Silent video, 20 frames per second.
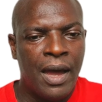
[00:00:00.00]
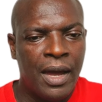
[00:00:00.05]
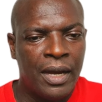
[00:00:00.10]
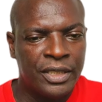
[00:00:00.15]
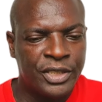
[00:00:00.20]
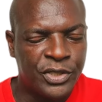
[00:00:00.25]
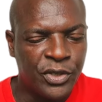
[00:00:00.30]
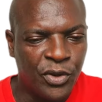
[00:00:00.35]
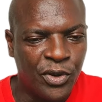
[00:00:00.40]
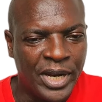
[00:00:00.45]

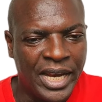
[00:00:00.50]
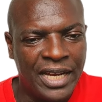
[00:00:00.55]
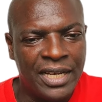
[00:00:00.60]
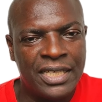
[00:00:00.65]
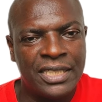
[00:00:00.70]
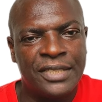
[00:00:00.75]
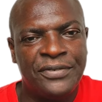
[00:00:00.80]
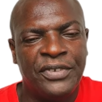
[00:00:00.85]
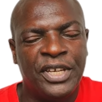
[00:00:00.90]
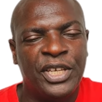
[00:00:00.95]
So in
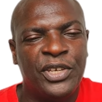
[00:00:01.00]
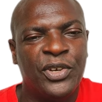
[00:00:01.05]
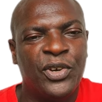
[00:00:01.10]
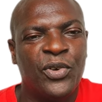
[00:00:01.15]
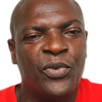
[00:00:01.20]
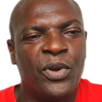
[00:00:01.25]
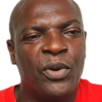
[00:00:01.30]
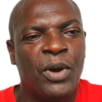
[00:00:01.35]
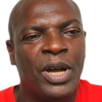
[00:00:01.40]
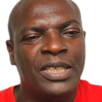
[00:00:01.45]
this
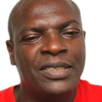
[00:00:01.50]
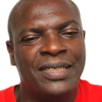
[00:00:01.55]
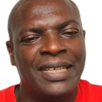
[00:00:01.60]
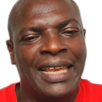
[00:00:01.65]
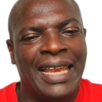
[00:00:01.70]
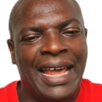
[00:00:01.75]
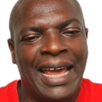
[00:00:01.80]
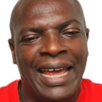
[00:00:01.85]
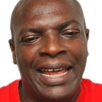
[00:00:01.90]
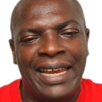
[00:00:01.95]
video, we want
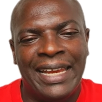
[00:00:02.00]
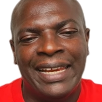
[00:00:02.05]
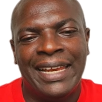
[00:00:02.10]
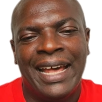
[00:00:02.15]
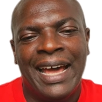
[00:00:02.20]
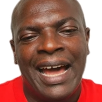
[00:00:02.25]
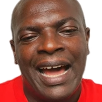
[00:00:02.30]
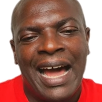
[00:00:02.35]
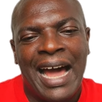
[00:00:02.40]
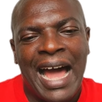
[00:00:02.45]
to
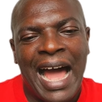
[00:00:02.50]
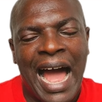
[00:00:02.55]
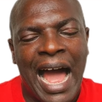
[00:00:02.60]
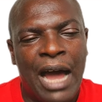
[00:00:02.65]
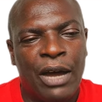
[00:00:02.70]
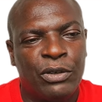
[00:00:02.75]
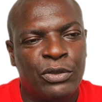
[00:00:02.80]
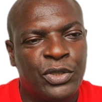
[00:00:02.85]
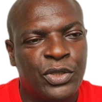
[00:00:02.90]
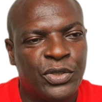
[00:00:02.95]
learn
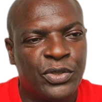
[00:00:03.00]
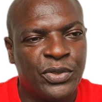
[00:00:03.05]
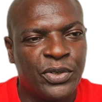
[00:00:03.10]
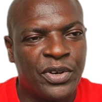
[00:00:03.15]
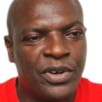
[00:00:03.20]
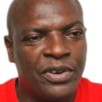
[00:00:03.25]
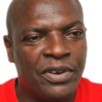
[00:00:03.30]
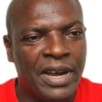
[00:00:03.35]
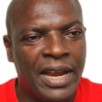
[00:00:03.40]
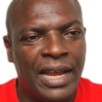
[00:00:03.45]
how
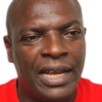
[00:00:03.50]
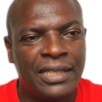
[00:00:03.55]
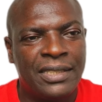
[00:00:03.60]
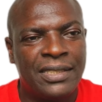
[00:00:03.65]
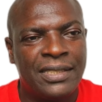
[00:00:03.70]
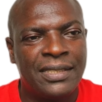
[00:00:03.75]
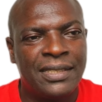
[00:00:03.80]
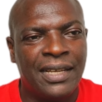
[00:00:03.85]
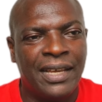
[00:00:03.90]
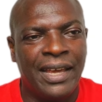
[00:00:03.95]
to
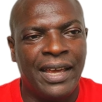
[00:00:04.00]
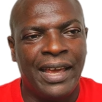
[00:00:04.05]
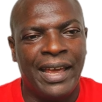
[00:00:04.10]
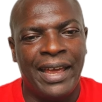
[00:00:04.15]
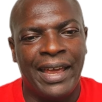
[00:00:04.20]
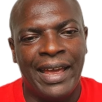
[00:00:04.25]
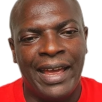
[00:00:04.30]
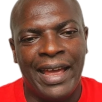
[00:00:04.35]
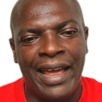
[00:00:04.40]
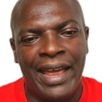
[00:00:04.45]
create
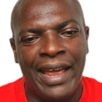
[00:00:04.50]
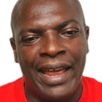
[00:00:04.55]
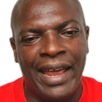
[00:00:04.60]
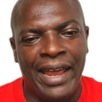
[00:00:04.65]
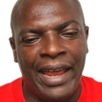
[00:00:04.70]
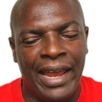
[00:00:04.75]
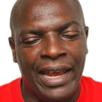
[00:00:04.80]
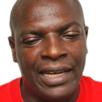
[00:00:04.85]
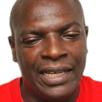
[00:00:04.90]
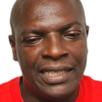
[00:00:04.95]

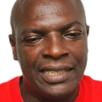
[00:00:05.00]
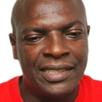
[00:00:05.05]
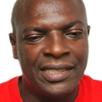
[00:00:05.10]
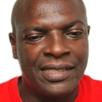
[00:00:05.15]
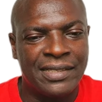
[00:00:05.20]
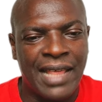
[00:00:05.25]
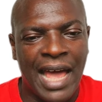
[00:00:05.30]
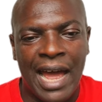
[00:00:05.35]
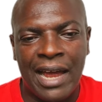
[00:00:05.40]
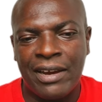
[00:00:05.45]
a
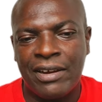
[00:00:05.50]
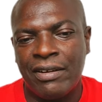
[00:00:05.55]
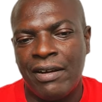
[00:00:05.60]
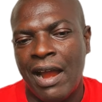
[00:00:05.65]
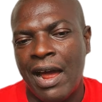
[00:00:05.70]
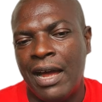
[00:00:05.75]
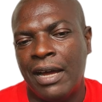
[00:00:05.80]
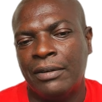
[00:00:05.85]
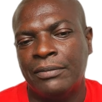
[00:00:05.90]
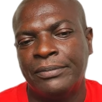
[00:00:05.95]

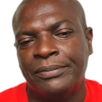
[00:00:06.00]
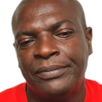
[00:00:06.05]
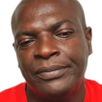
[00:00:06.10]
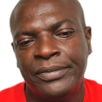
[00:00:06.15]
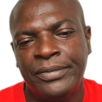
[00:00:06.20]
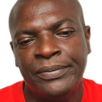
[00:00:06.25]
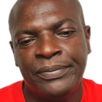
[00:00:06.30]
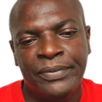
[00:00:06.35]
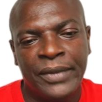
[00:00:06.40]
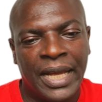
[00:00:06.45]

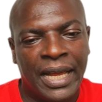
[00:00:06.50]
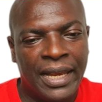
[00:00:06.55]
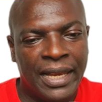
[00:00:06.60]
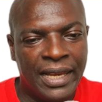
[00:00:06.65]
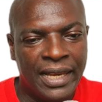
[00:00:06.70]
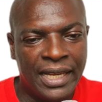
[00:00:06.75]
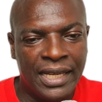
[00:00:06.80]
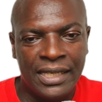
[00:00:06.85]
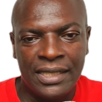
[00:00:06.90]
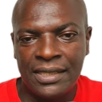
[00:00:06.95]
Instagram
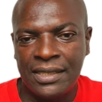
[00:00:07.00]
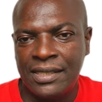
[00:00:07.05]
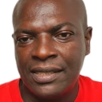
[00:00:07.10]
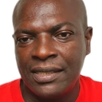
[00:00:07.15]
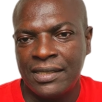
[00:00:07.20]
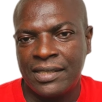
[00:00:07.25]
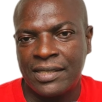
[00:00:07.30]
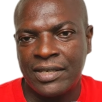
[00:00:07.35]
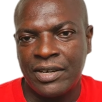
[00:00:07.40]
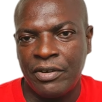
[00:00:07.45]

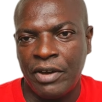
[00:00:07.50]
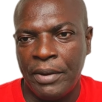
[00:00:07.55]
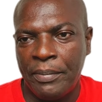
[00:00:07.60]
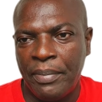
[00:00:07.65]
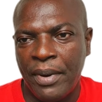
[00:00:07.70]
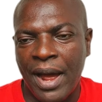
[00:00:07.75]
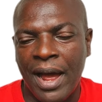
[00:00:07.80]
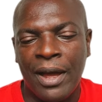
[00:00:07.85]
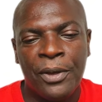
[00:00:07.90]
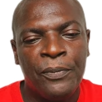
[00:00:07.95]
leads
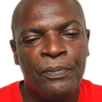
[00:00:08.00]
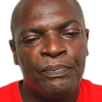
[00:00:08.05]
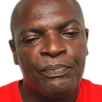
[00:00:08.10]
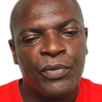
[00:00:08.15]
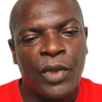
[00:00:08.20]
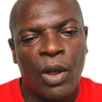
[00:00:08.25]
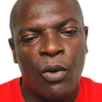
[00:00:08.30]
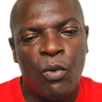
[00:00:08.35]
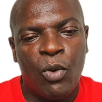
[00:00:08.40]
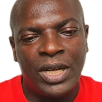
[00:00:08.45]
scraper.
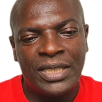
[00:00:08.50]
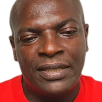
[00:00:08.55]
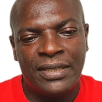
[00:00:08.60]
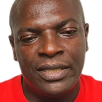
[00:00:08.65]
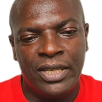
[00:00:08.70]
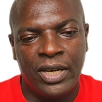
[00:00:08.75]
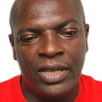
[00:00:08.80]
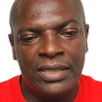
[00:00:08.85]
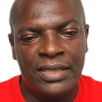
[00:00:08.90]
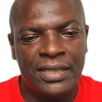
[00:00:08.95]
What
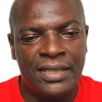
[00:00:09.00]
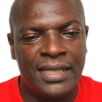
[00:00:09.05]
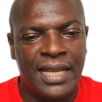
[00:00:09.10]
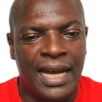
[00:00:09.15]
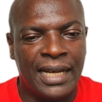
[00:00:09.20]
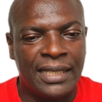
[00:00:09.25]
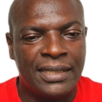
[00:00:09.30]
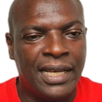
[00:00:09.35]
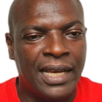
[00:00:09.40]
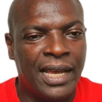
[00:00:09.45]
it does is
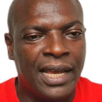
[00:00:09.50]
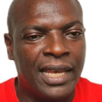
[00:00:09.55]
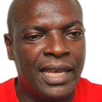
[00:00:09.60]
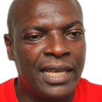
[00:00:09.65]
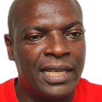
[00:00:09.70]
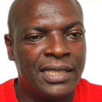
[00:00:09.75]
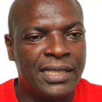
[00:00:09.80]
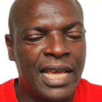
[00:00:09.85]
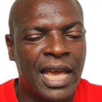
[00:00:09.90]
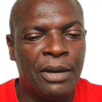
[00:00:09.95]
that
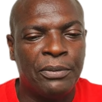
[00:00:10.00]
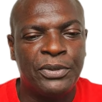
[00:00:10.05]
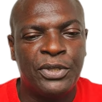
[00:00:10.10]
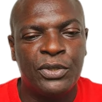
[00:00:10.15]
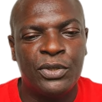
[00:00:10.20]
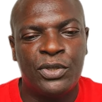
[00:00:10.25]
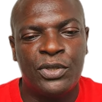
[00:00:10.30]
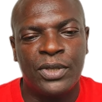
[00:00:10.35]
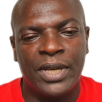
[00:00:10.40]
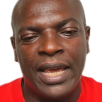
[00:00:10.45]
it
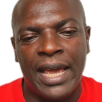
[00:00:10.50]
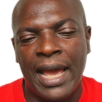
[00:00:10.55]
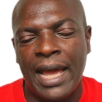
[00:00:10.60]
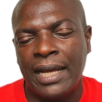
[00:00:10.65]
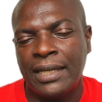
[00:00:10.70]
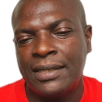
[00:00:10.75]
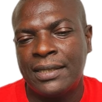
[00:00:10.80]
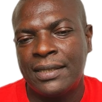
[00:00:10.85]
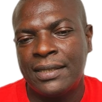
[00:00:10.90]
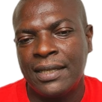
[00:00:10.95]
helps you to
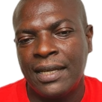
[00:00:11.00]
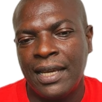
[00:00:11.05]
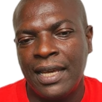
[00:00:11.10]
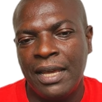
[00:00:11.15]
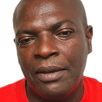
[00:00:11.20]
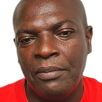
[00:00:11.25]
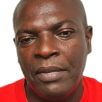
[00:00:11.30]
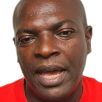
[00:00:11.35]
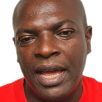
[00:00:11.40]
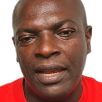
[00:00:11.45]
get
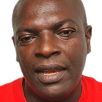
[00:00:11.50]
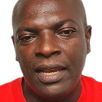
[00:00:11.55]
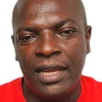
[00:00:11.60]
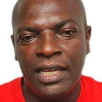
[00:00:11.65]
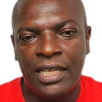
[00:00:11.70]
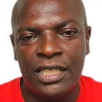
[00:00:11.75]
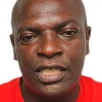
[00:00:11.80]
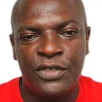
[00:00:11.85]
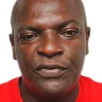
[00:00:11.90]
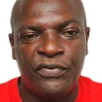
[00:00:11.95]
email
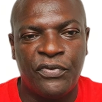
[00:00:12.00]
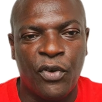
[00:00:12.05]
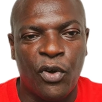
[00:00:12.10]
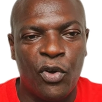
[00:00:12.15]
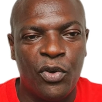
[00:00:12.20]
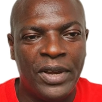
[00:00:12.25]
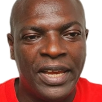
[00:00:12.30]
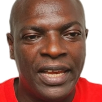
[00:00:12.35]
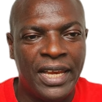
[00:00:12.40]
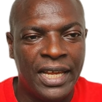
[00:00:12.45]
leads,
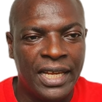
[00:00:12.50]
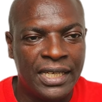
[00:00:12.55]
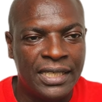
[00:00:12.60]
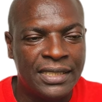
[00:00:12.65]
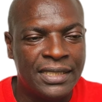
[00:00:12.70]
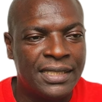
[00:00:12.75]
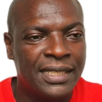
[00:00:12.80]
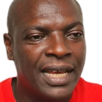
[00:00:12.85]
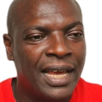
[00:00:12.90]
phone leads